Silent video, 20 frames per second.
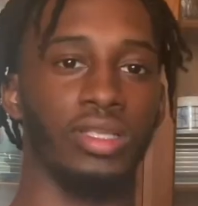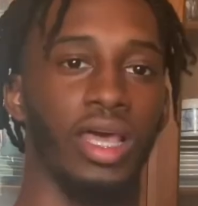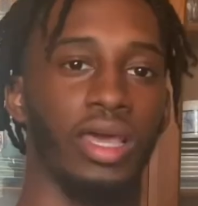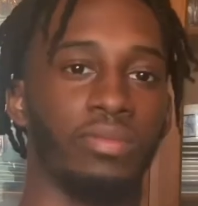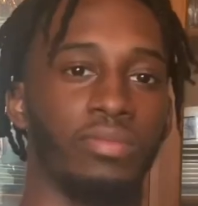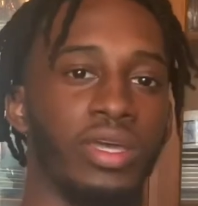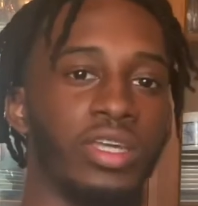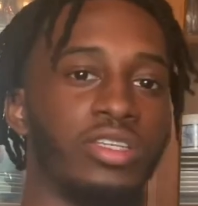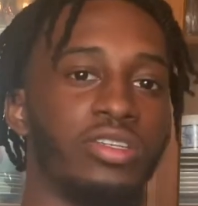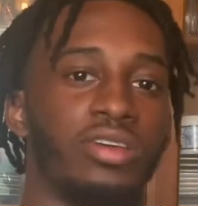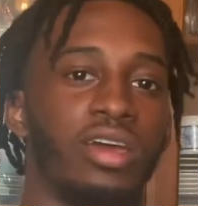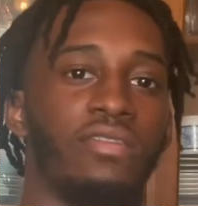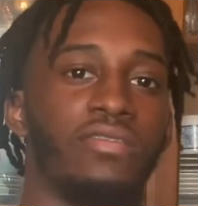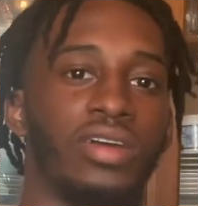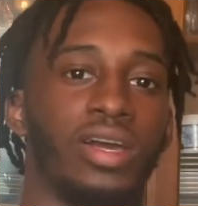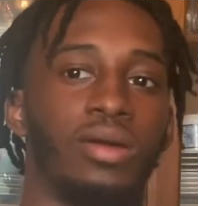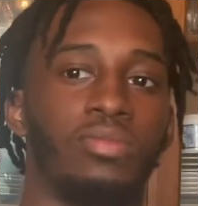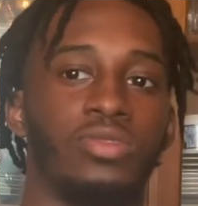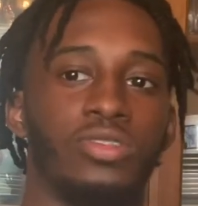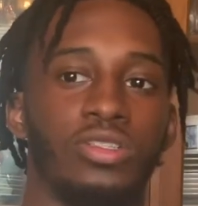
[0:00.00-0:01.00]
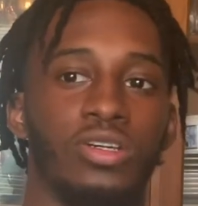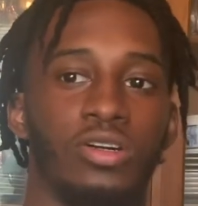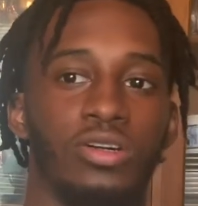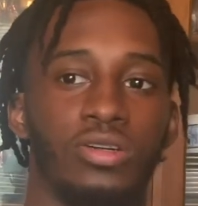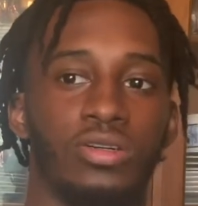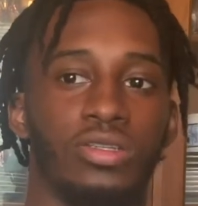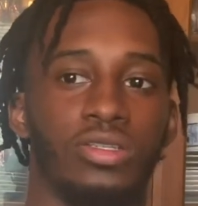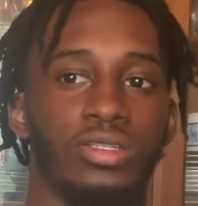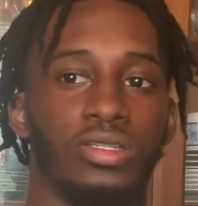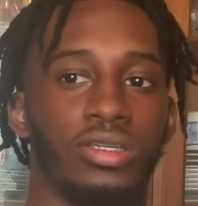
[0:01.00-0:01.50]
like make sure you have a couple of
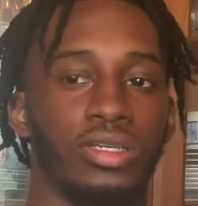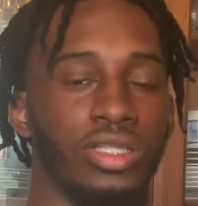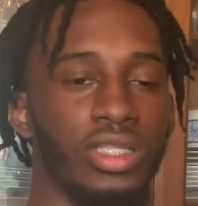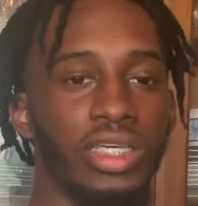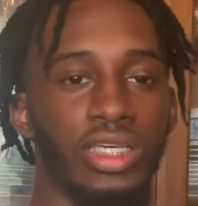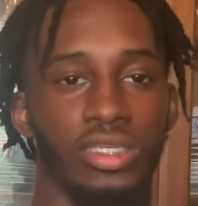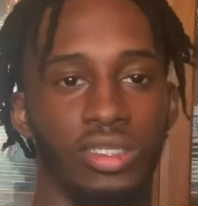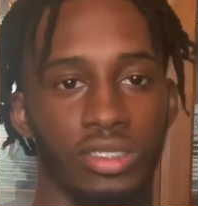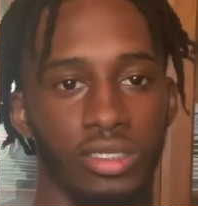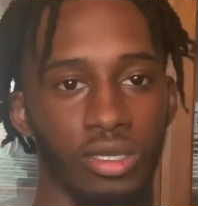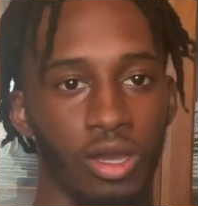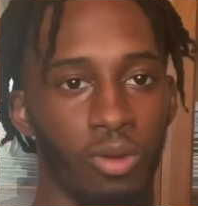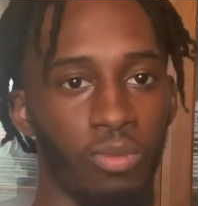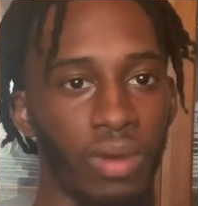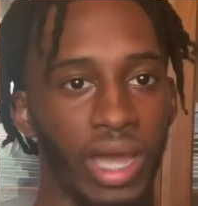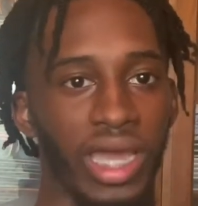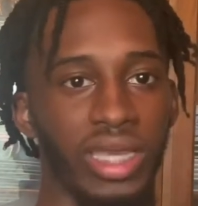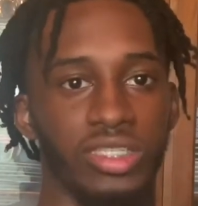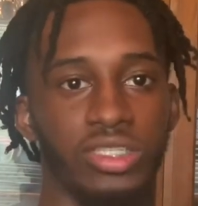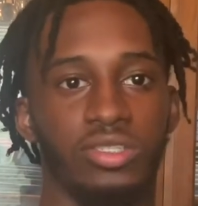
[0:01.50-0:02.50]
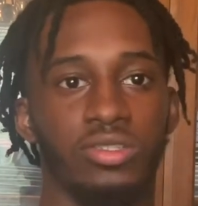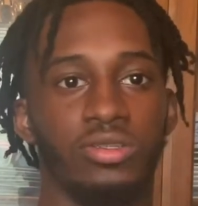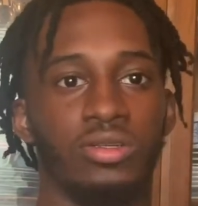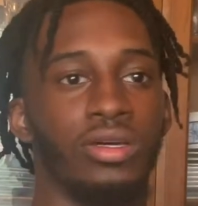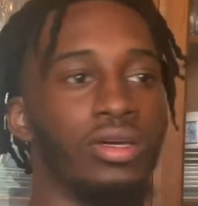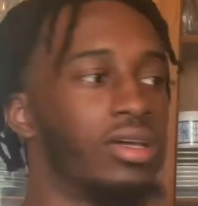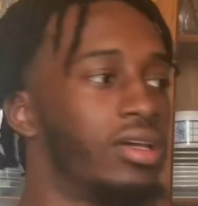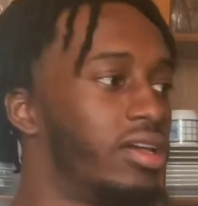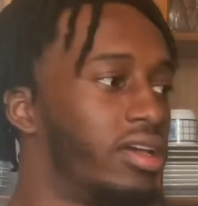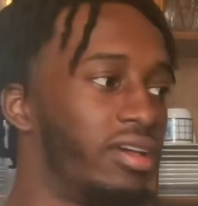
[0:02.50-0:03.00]
those to at least go back to
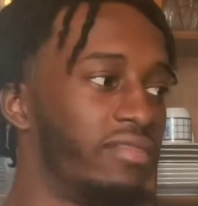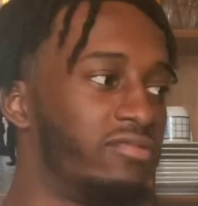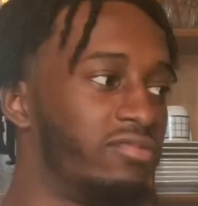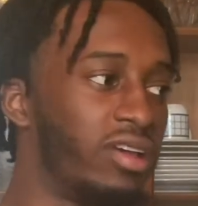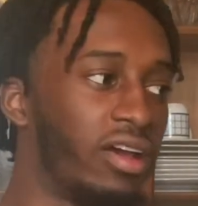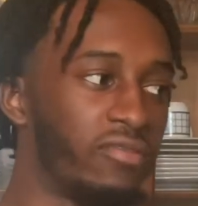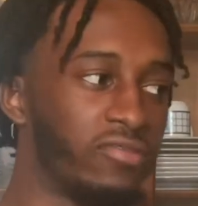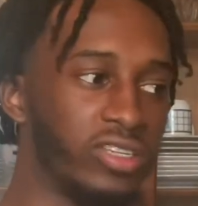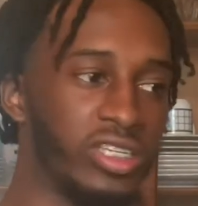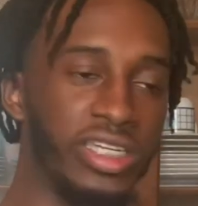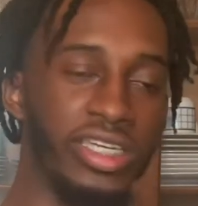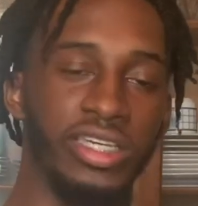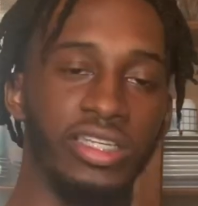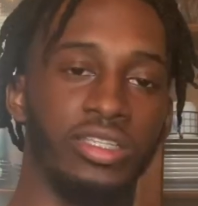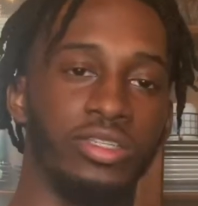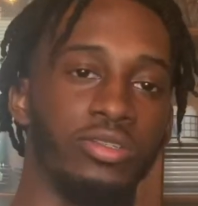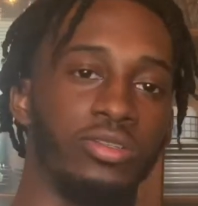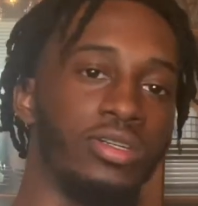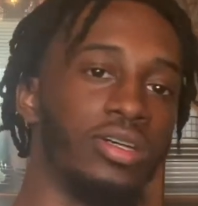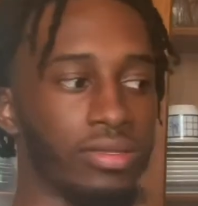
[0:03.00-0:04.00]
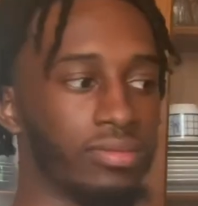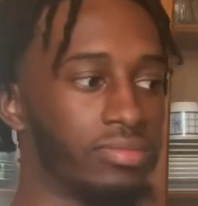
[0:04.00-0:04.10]
if you ever need to.